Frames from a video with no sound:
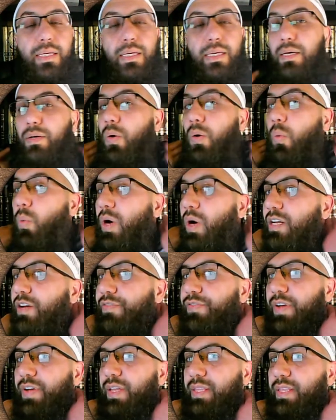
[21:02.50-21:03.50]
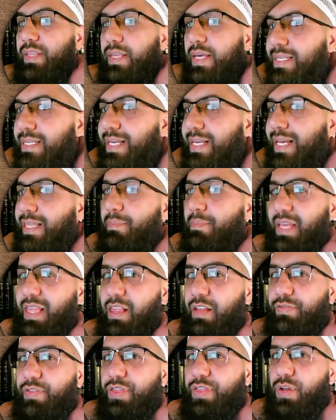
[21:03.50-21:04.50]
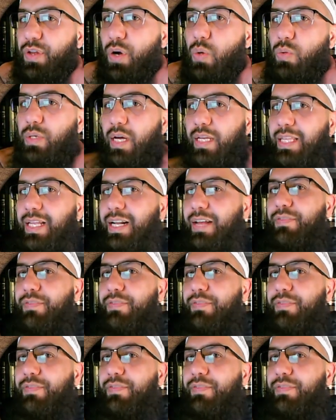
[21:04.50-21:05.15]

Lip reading: one of it is in the middle of the throat at the level